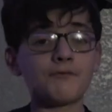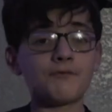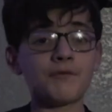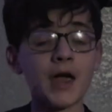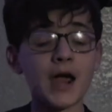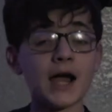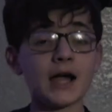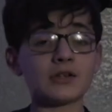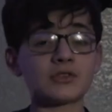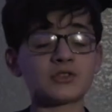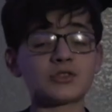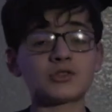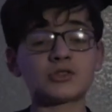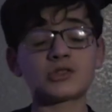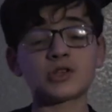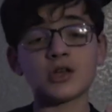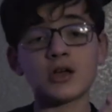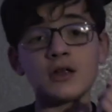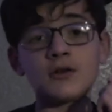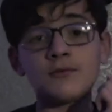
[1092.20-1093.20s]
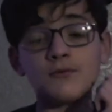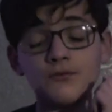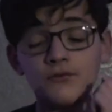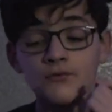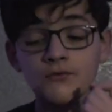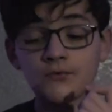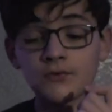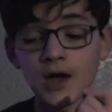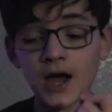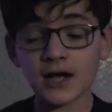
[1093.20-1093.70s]
fast and
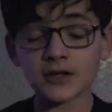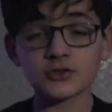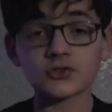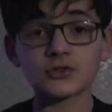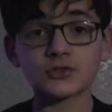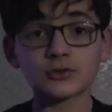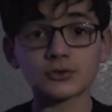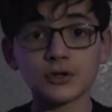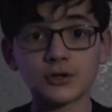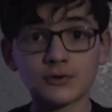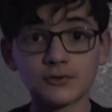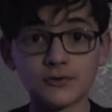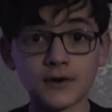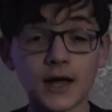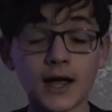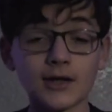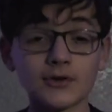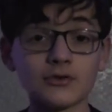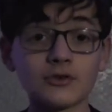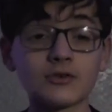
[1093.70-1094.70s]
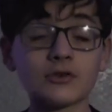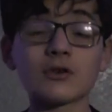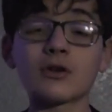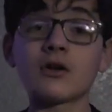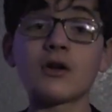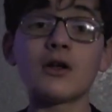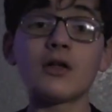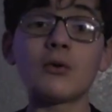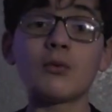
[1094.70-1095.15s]
vastly fast,